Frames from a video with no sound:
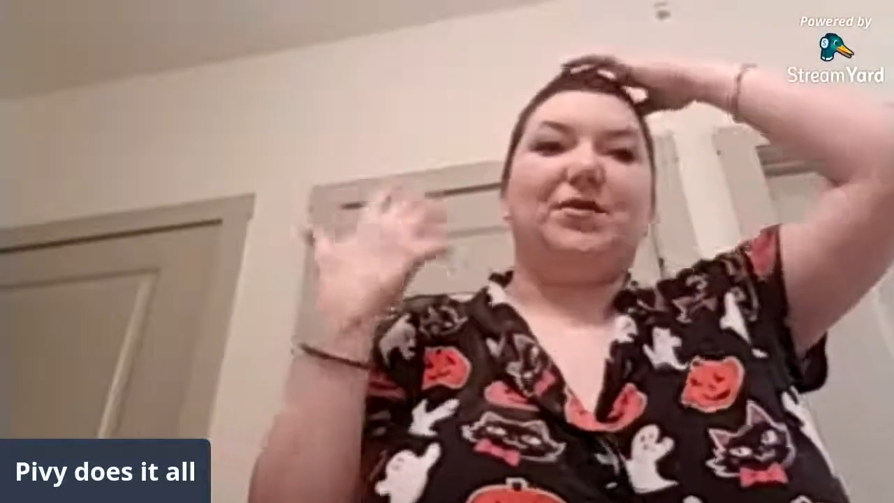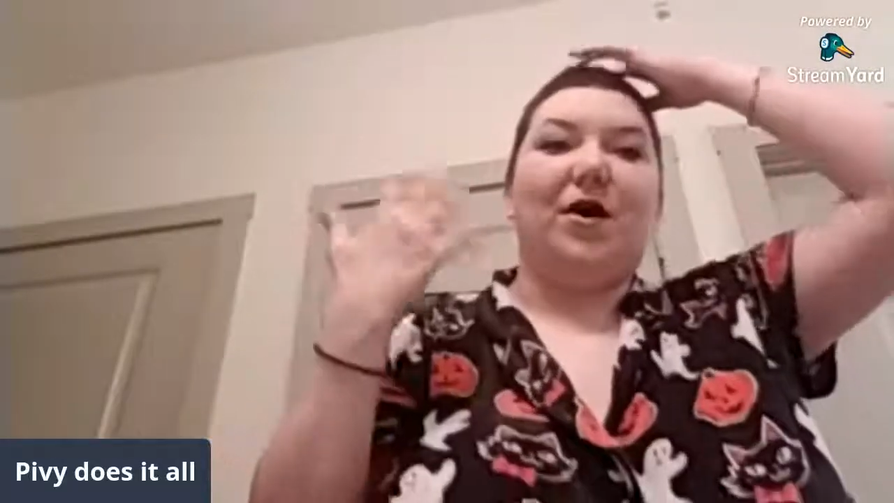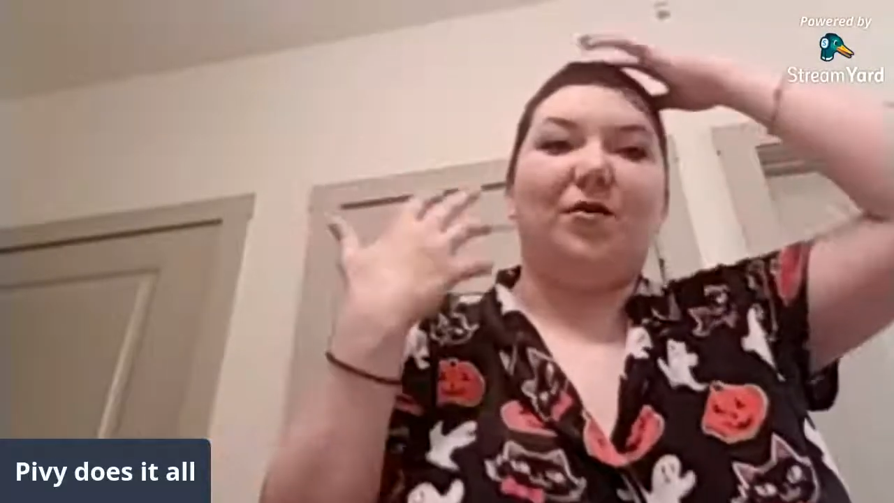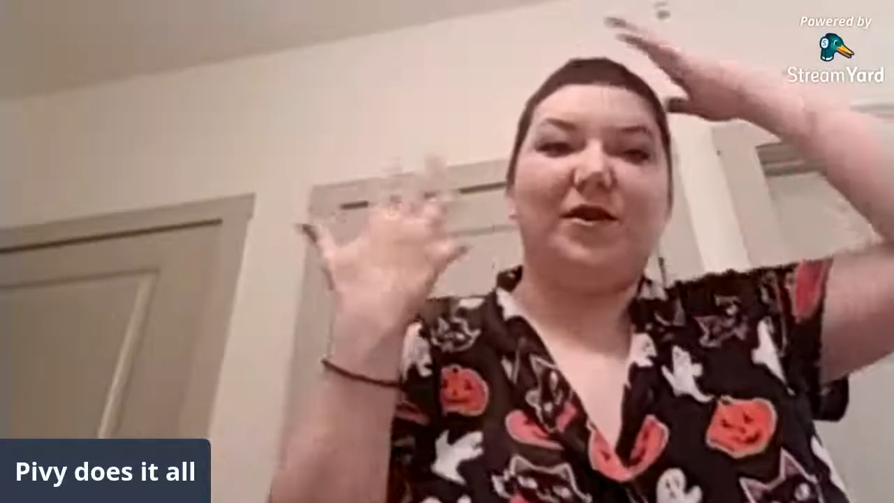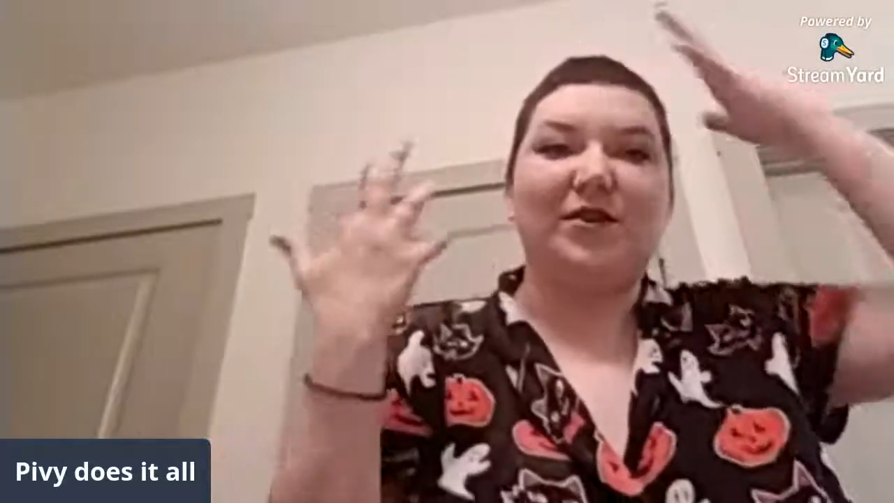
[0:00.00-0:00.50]

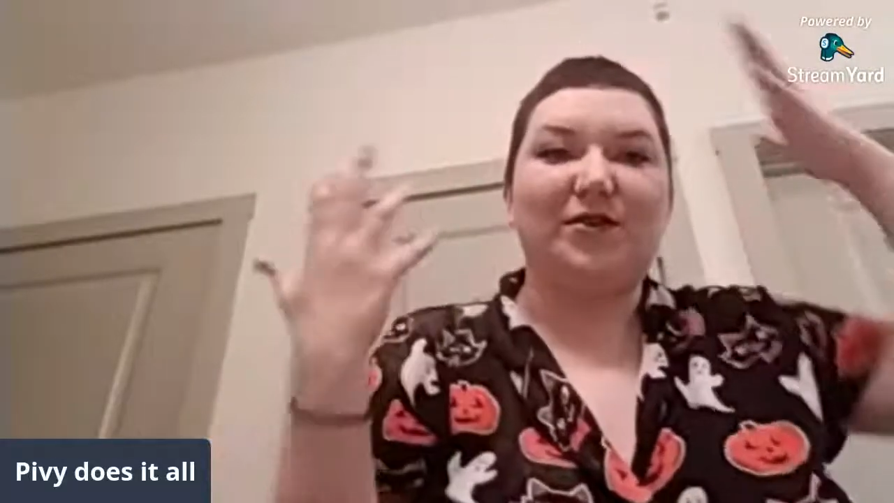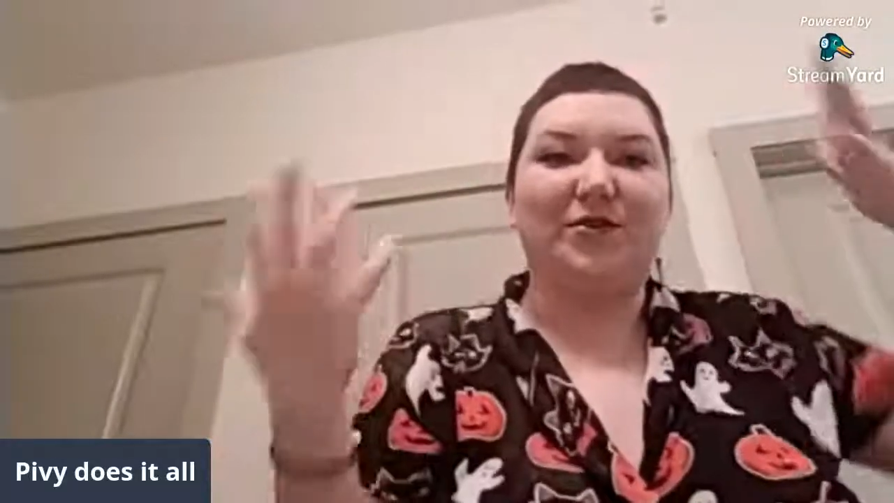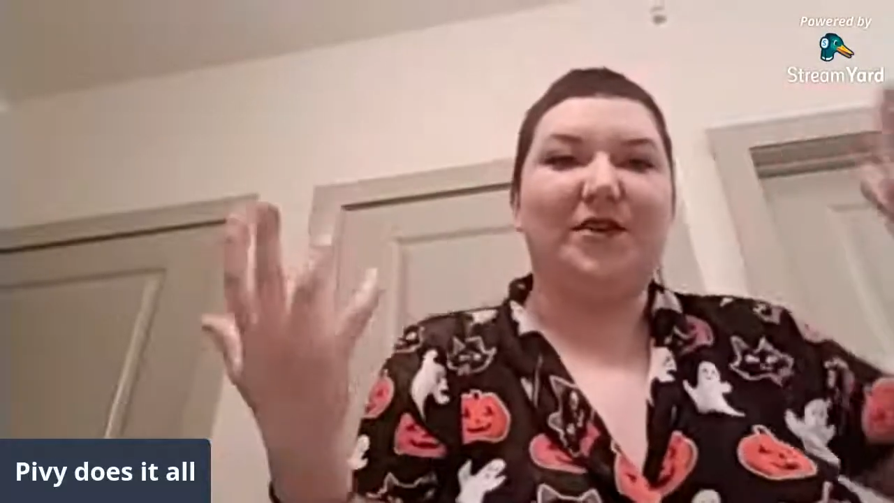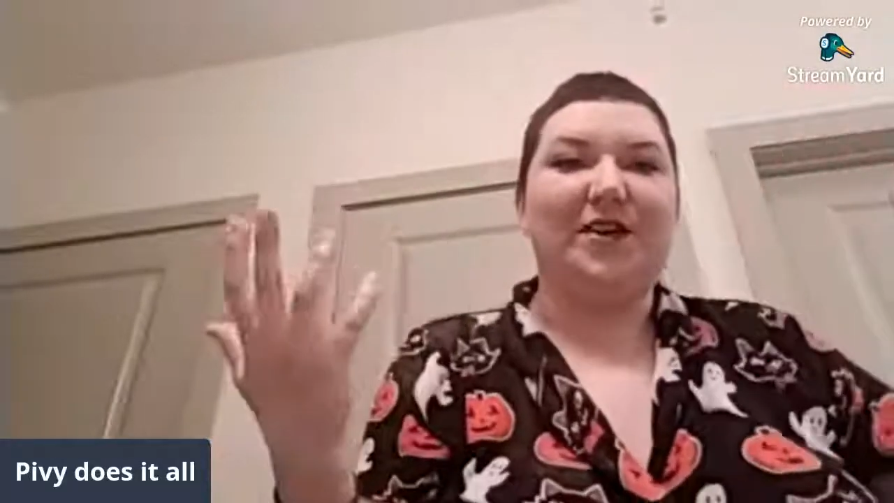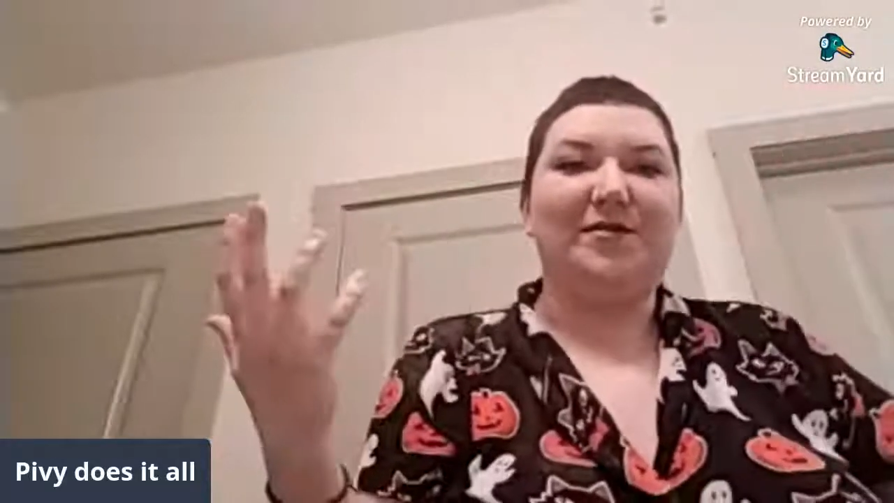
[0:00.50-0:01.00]
well with the
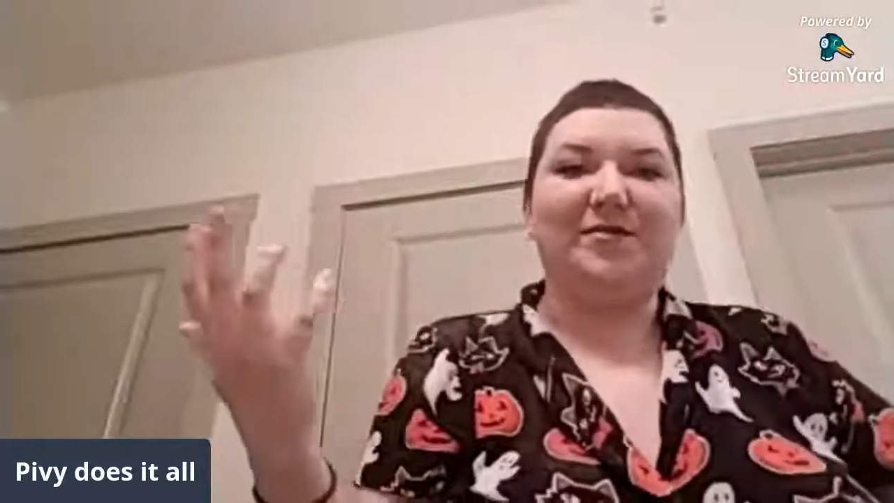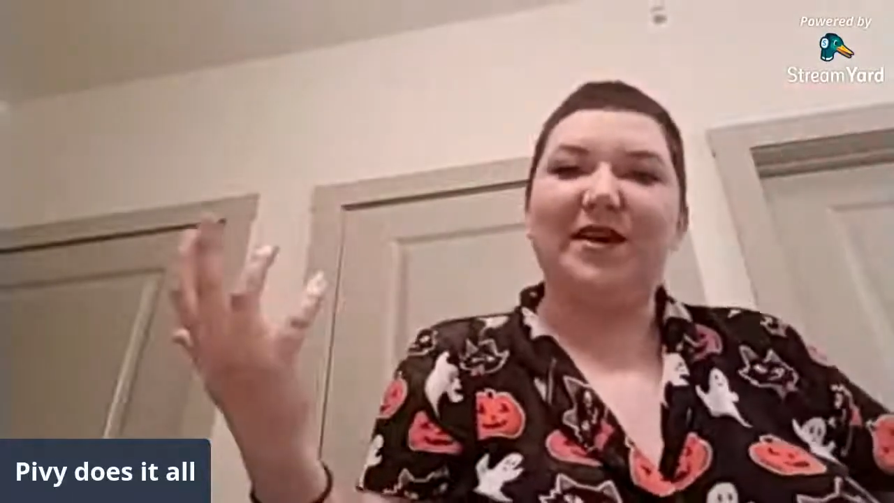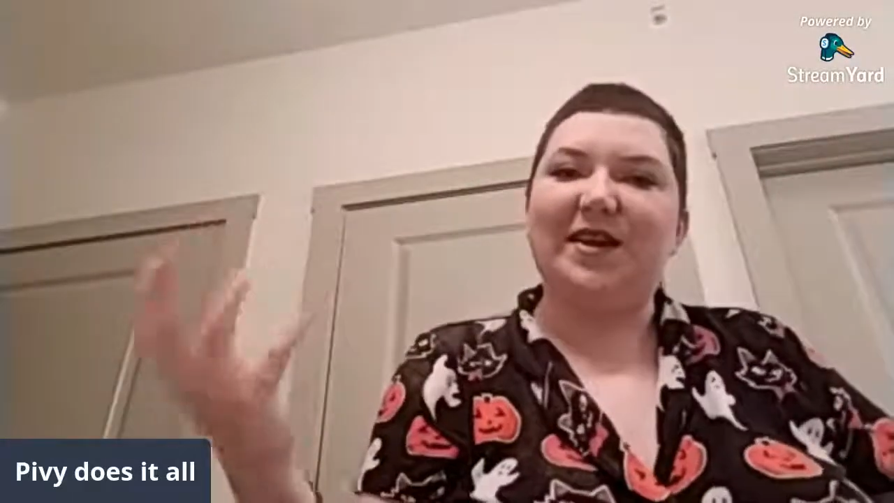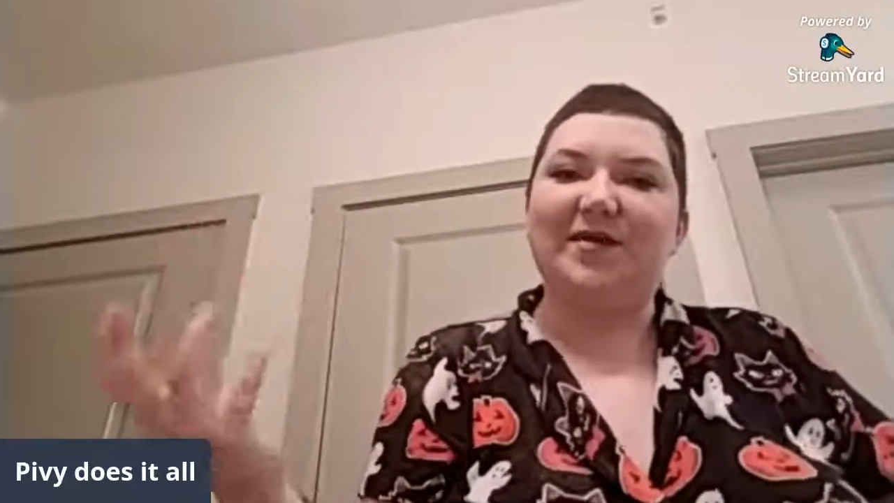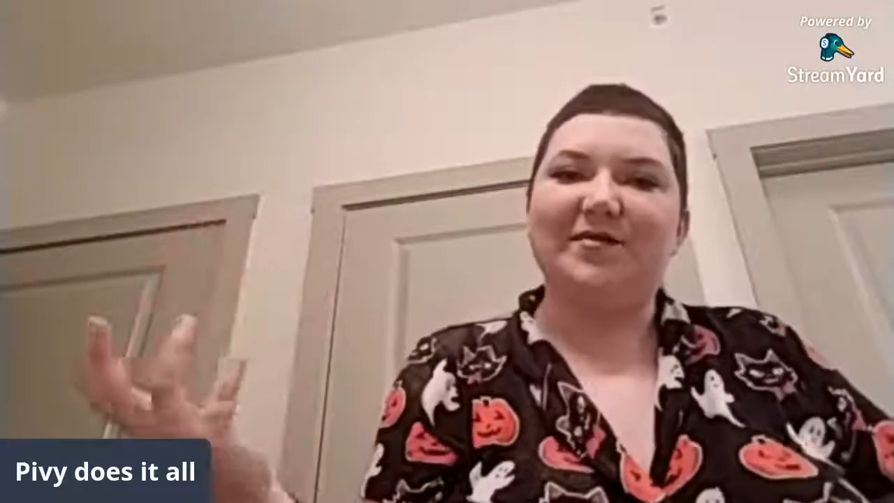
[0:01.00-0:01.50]
green
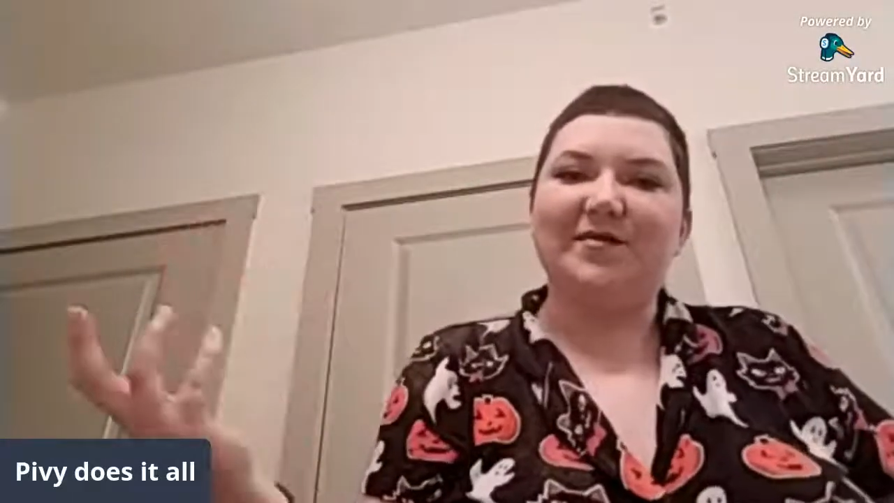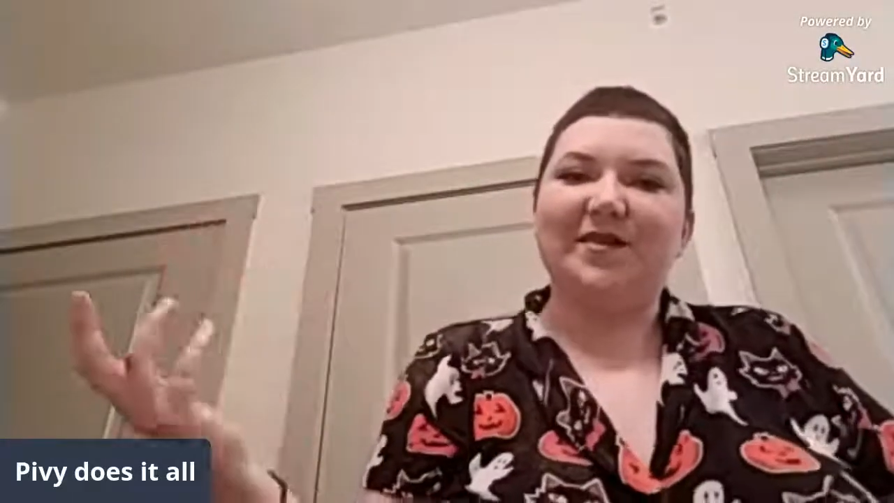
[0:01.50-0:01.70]
makeup.